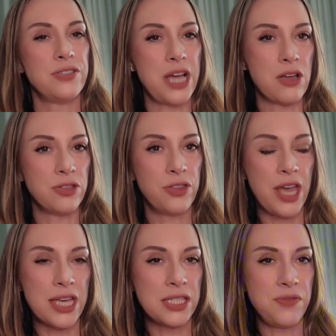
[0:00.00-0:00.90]
download
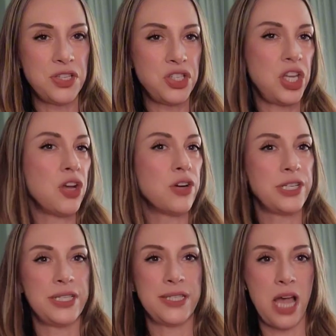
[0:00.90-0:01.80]
the SVG
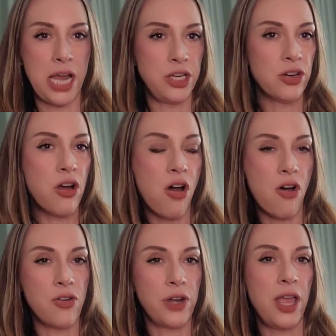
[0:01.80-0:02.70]
or design your
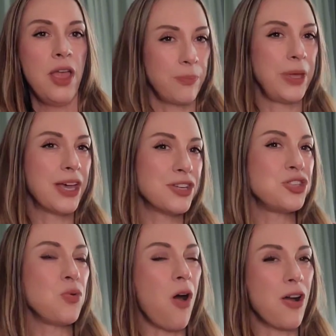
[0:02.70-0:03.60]
own. Because
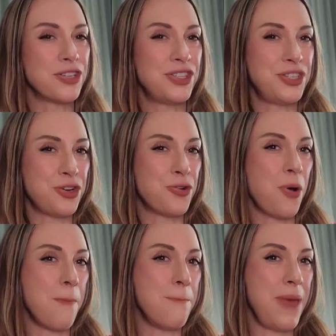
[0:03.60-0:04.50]
you are
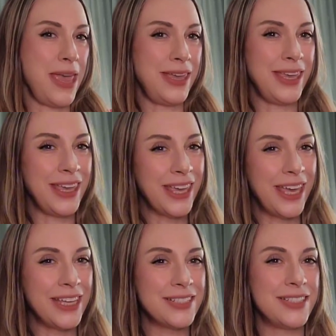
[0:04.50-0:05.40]
still making
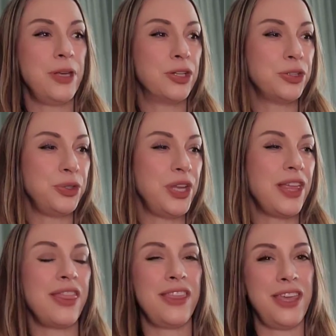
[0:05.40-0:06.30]
it, I'm
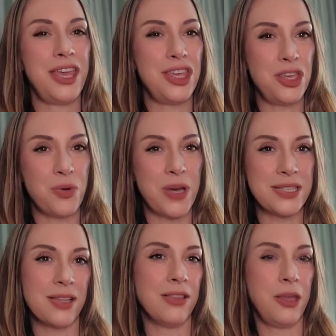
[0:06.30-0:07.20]
including the EOS
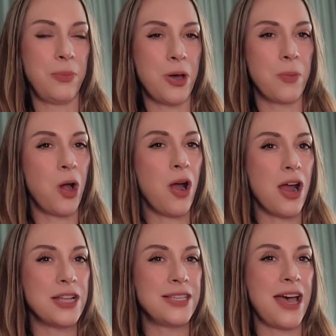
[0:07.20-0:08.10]
lip balm
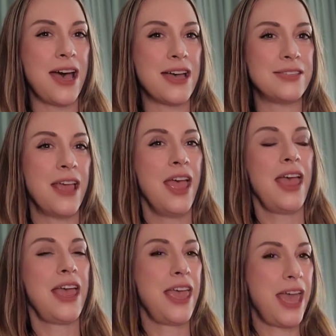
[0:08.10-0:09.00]
cards as
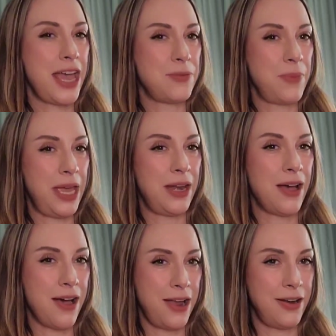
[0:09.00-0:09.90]
a handmade
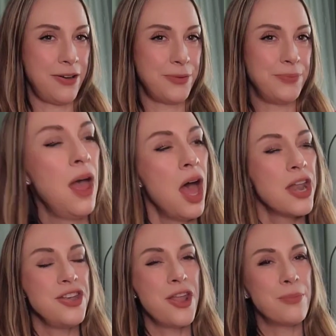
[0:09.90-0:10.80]
item.
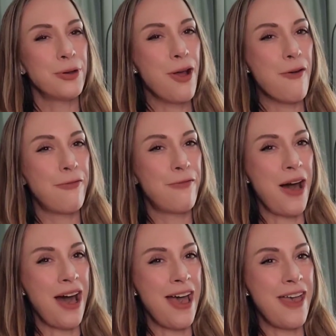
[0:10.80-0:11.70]
Number
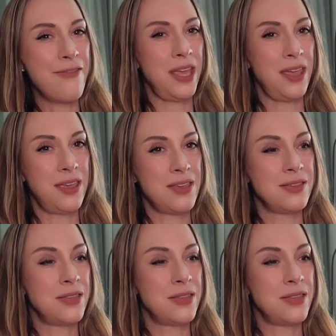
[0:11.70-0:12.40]
5 is